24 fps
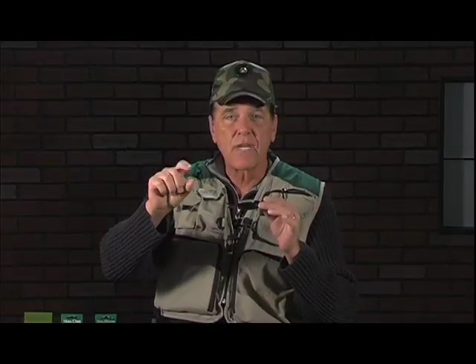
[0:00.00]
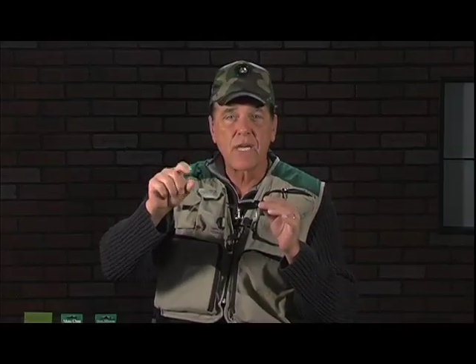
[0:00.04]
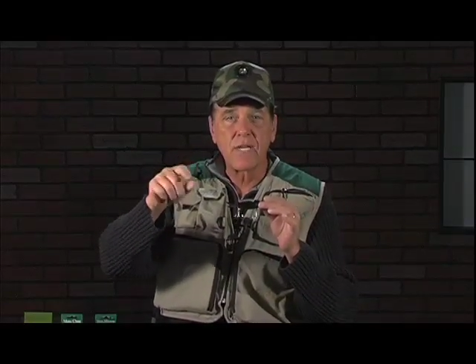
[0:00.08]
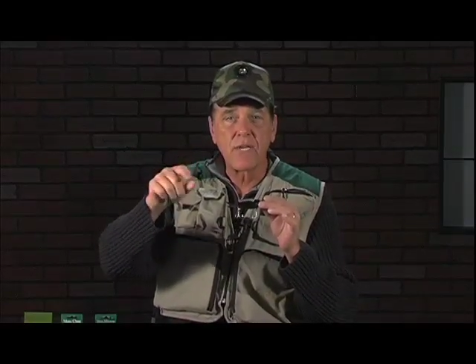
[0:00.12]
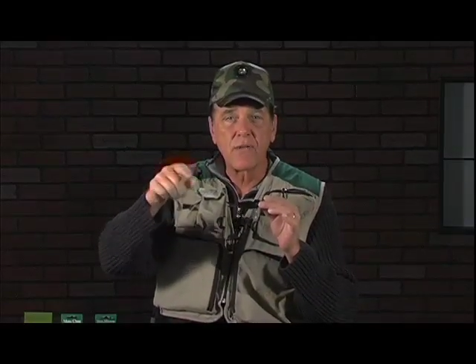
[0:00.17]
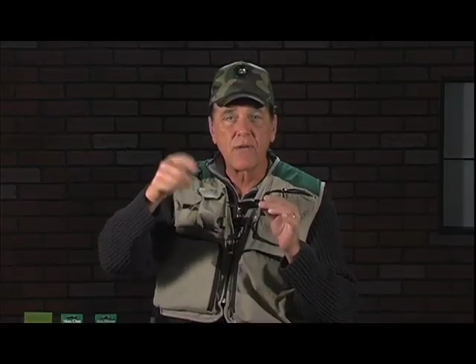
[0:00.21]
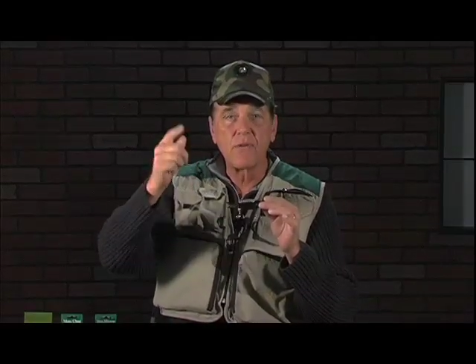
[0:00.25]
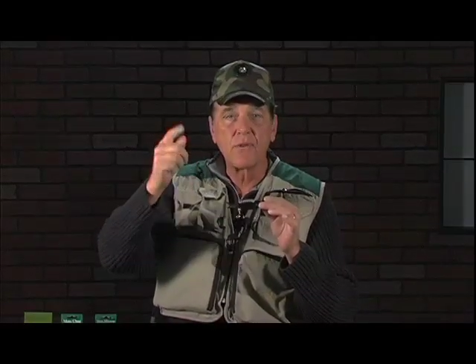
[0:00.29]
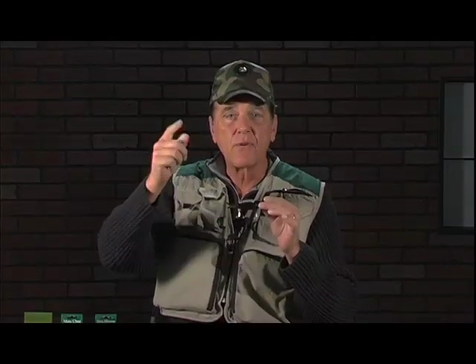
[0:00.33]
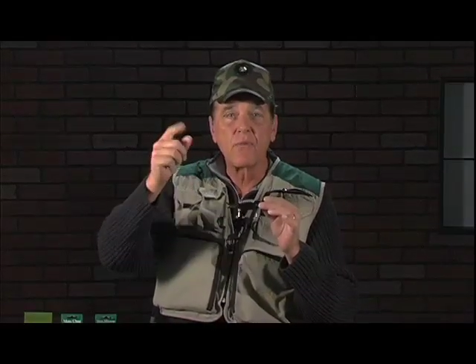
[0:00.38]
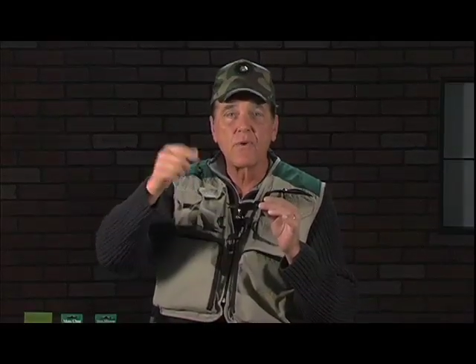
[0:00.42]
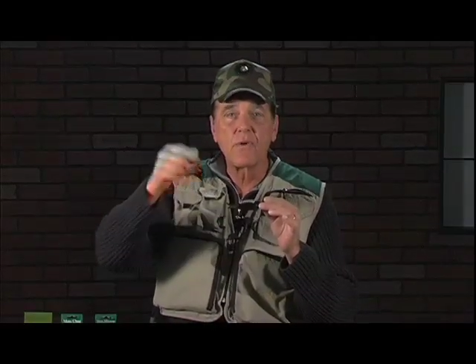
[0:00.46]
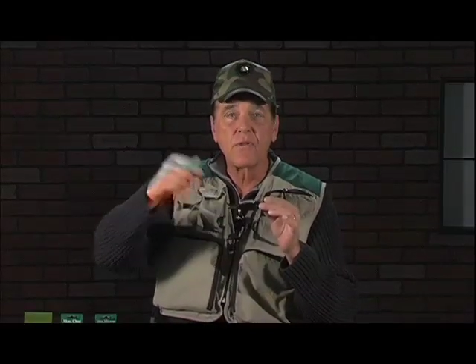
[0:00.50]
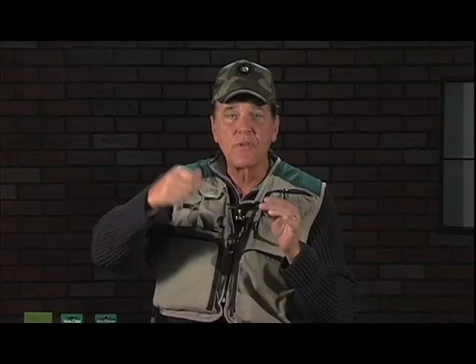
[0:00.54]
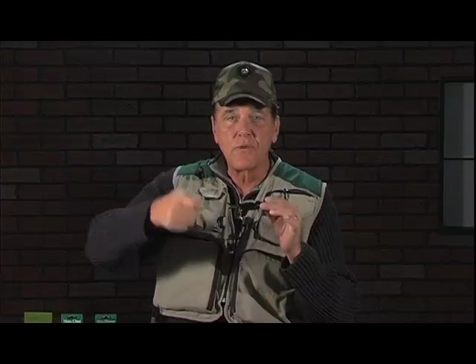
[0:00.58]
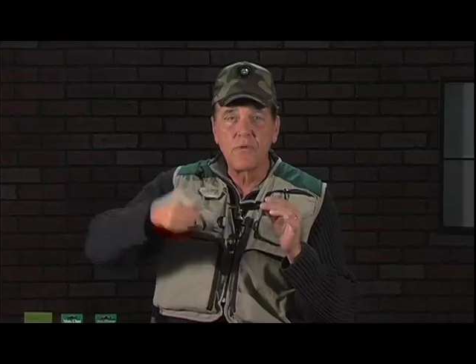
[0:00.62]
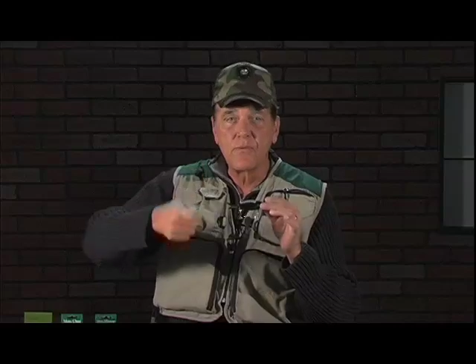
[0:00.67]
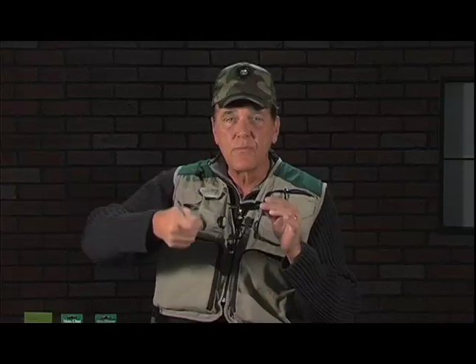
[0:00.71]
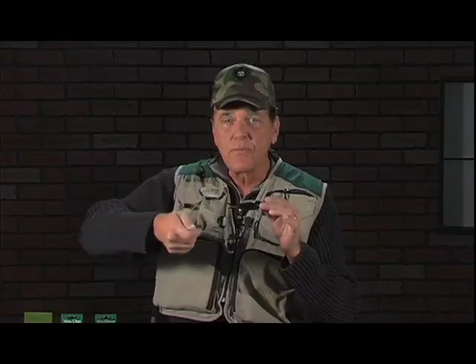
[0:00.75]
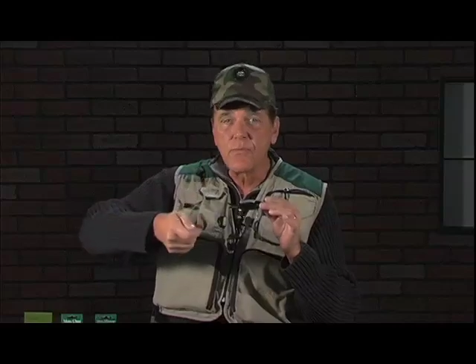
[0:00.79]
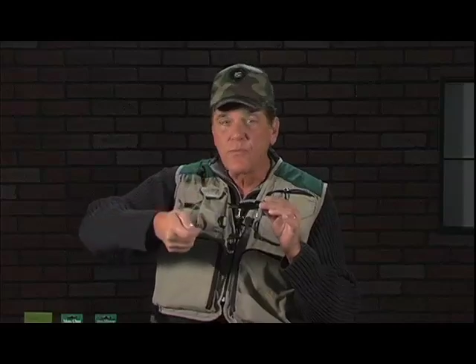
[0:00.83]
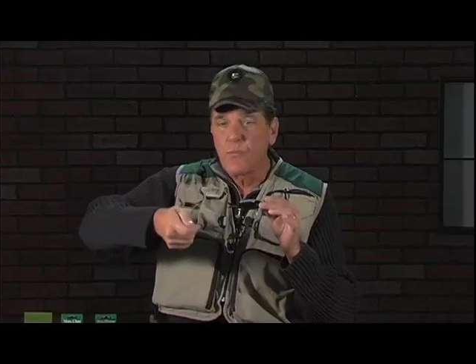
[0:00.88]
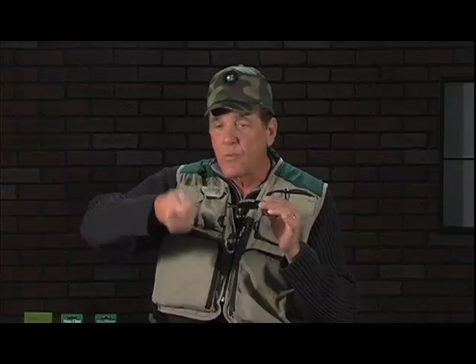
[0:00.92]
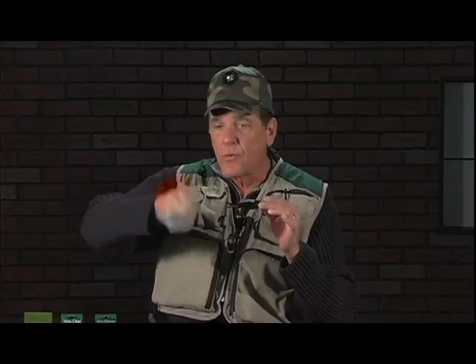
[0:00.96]
I do that when
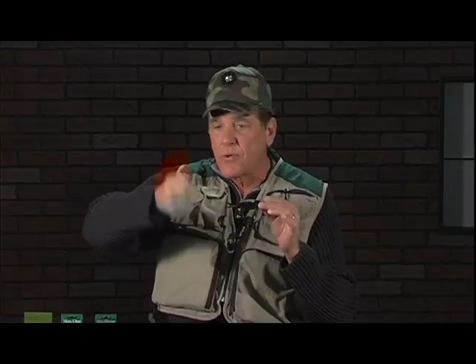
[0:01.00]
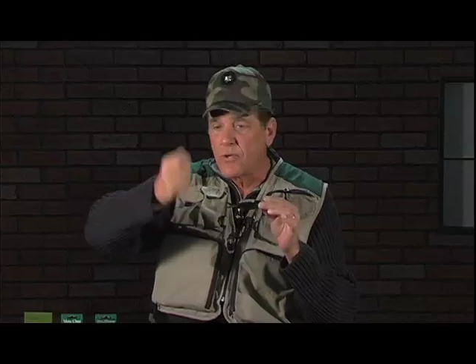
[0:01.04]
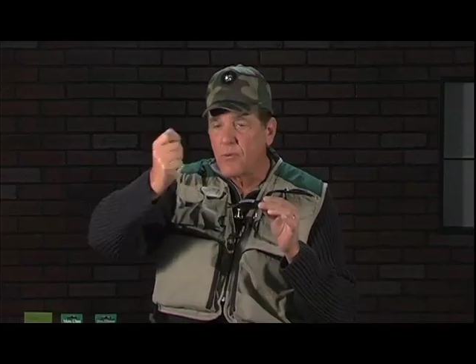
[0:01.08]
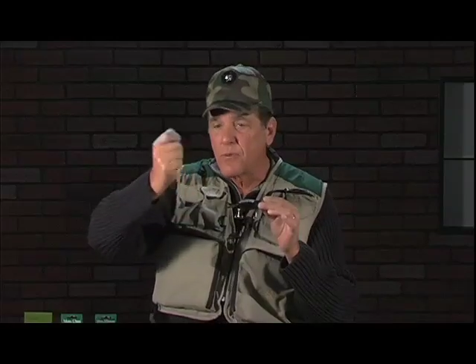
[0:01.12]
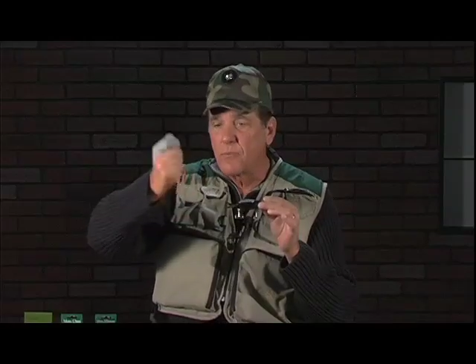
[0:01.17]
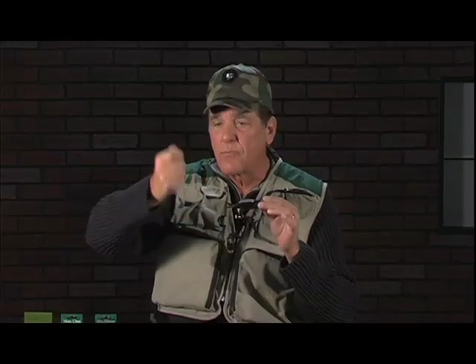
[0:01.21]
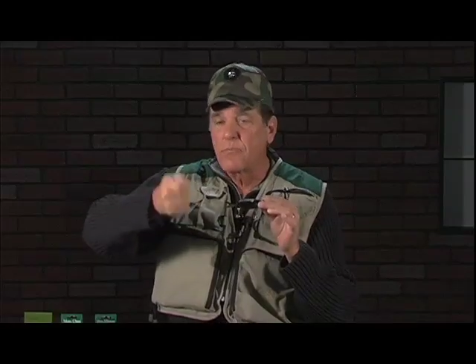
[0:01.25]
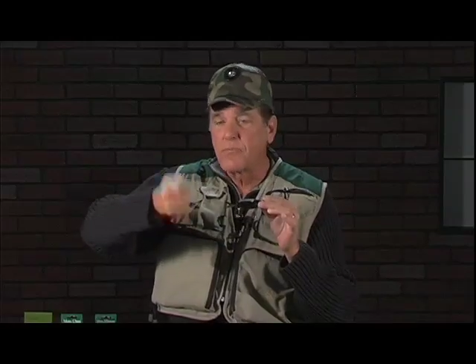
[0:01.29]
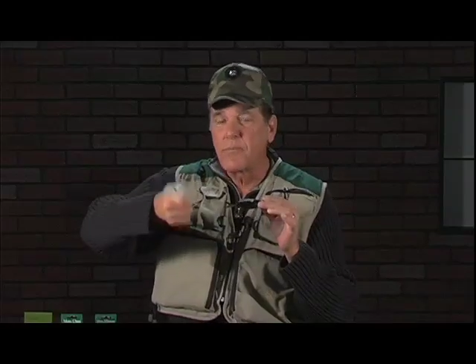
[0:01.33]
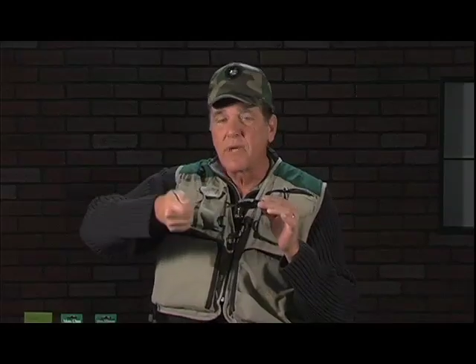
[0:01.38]
you